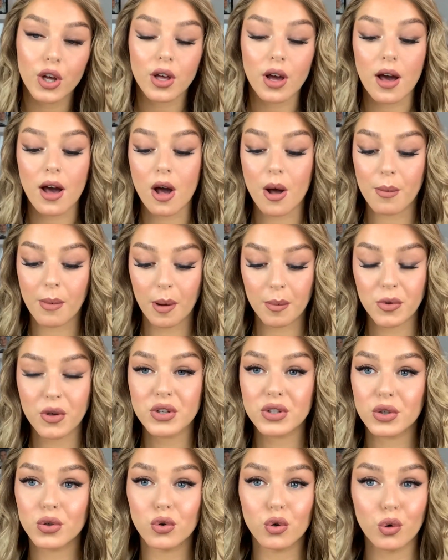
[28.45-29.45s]
I'm
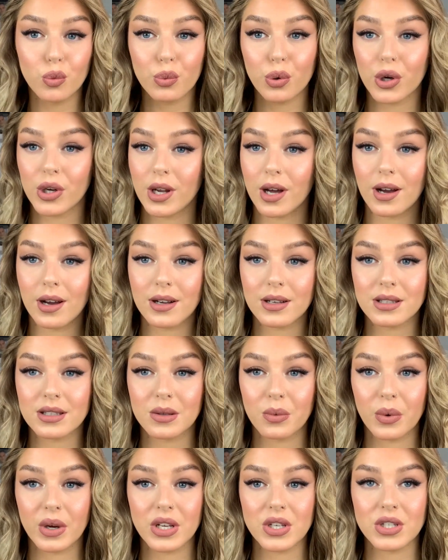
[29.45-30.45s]
using all products
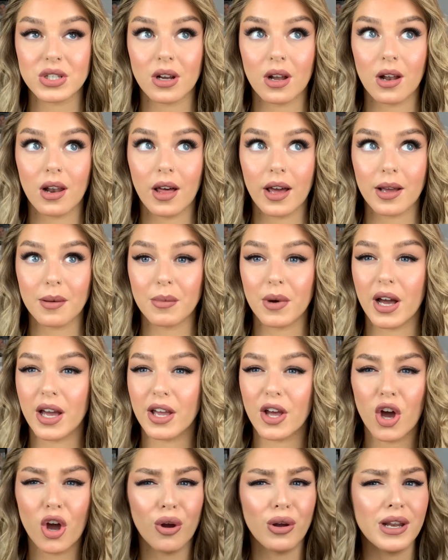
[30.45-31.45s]
which are like my
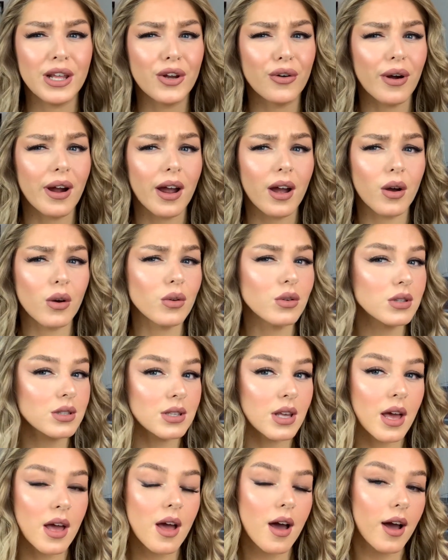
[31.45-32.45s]
holy grails,
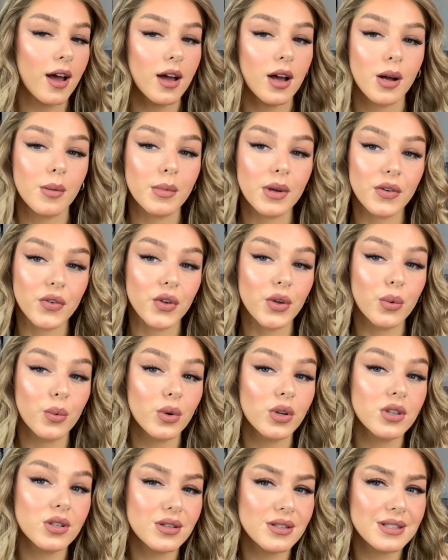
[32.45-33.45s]
if you
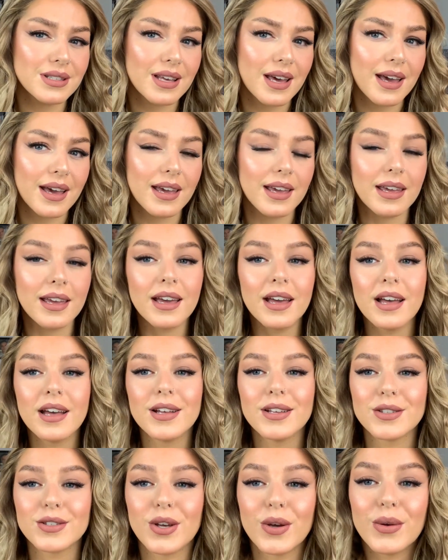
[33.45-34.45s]
would say.
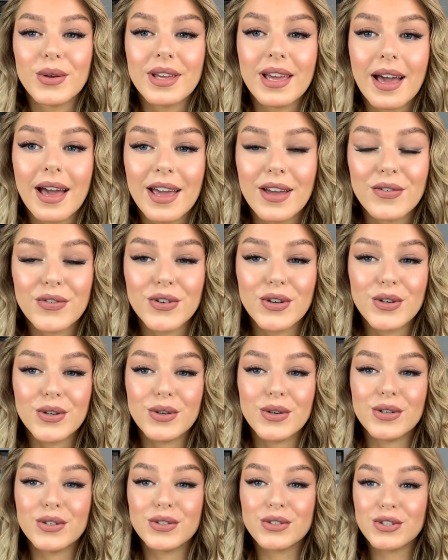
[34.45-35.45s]
So yeah, if you
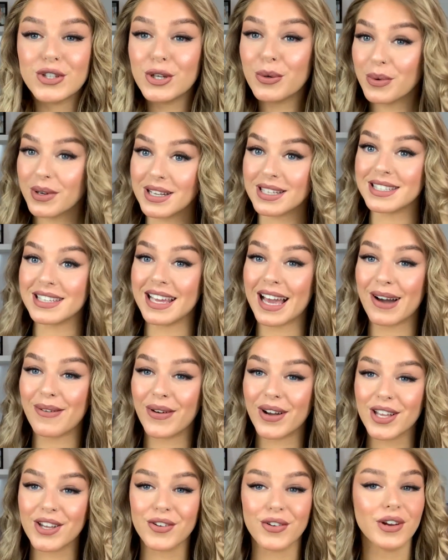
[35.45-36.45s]
do want to see how I
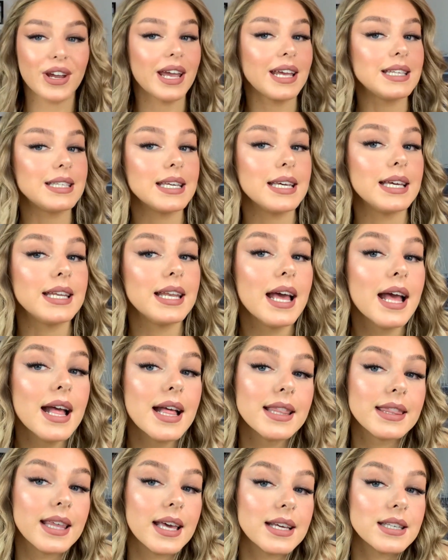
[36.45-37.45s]
created
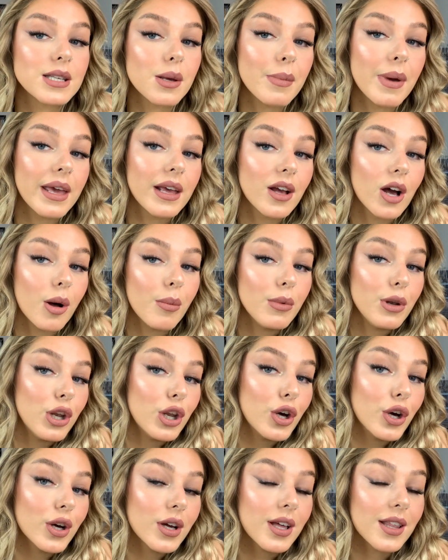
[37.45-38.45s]
this makeup
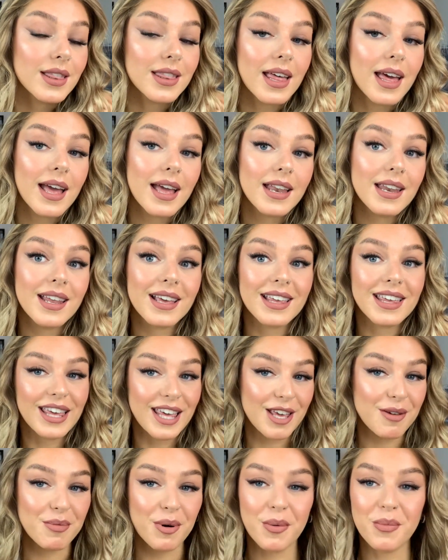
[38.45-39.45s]
look, then
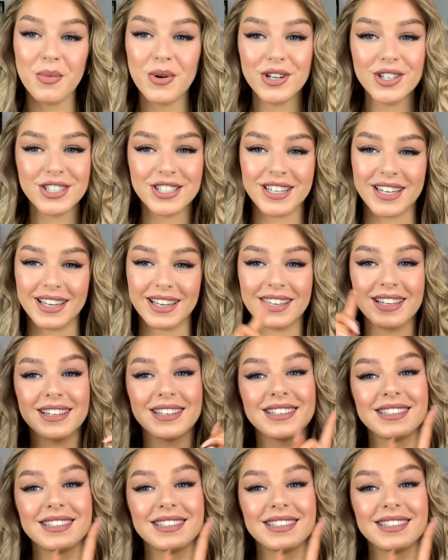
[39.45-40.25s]
keep on watching.